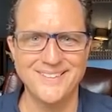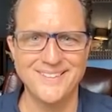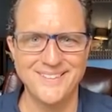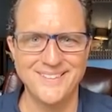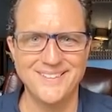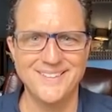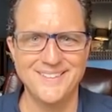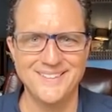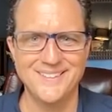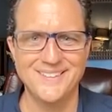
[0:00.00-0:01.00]

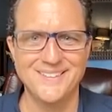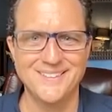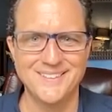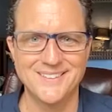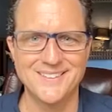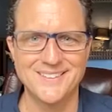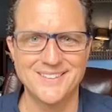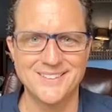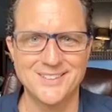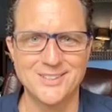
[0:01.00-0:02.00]

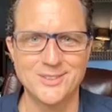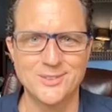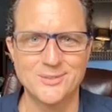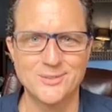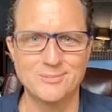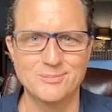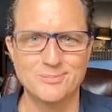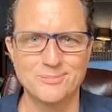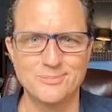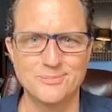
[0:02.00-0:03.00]

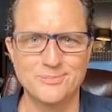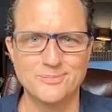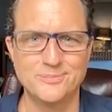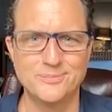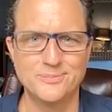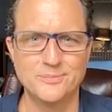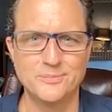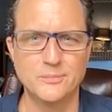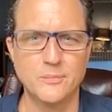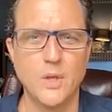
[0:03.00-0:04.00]

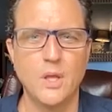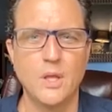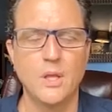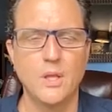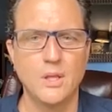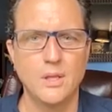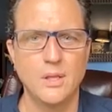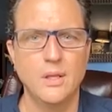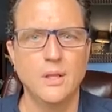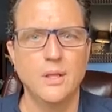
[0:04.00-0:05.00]

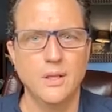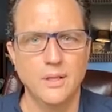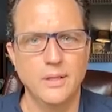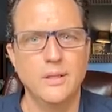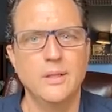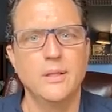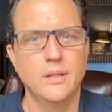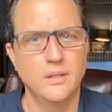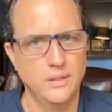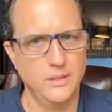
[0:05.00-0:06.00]

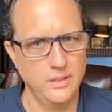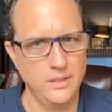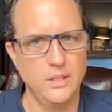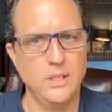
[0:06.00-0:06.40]
This person isn't speaking.